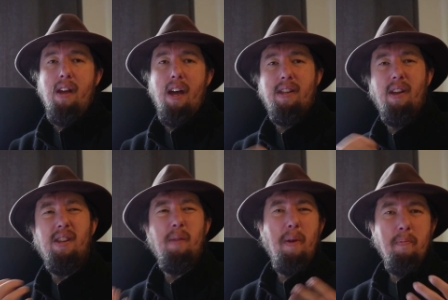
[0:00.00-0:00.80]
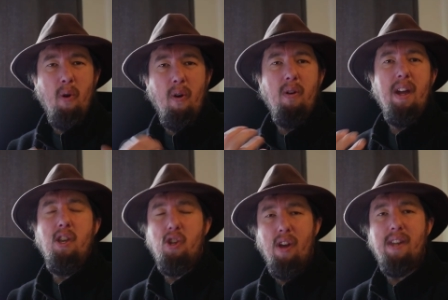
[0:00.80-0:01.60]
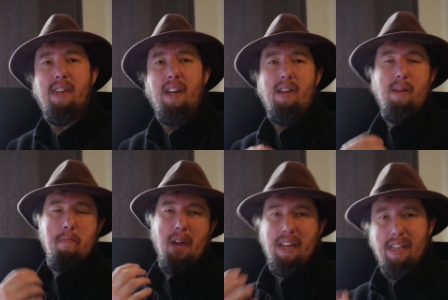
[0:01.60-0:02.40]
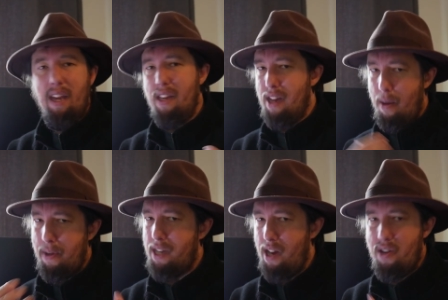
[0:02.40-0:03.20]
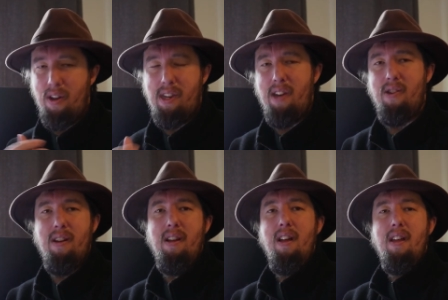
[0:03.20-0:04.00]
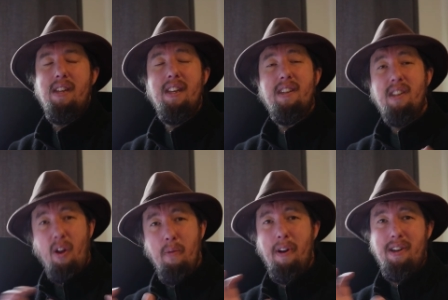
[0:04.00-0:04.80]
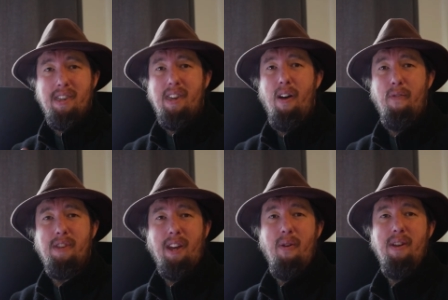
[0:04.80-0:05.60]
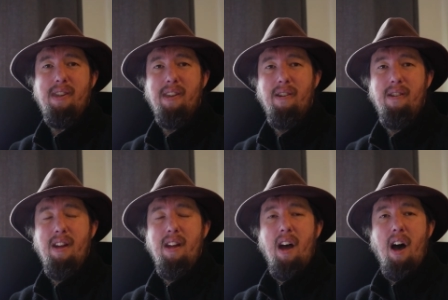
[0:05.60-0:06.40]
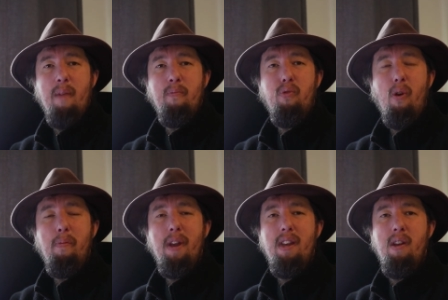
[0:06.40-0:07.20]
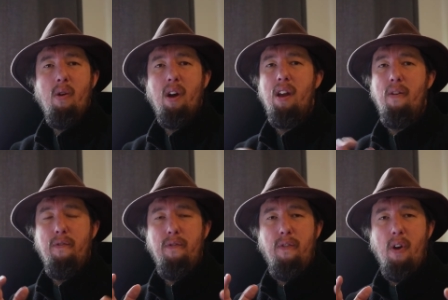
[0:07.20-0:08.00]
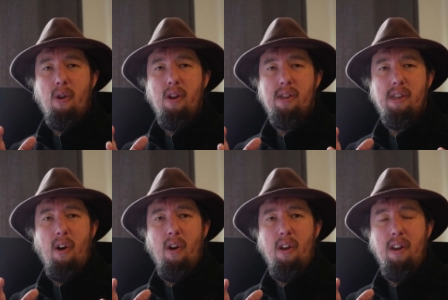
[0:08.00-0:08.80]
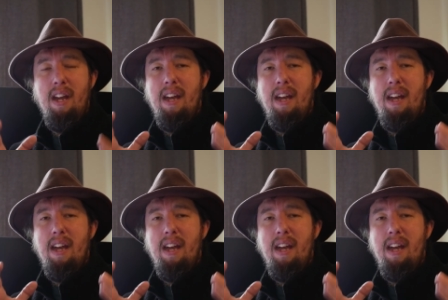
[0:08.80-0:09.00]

And so it's a bit more interesting to mix things up, etc, et cetera. So there's so much stuff to go into. I'm probably not going to focus on